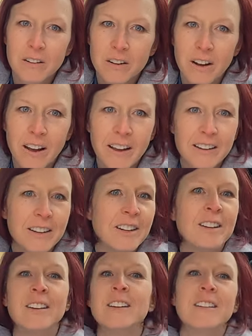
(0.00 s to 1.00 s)
You're not,
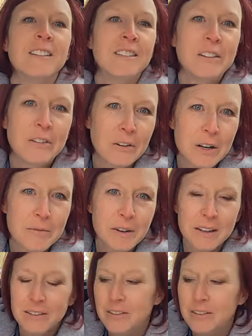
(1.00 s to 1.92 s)
you know what I mean?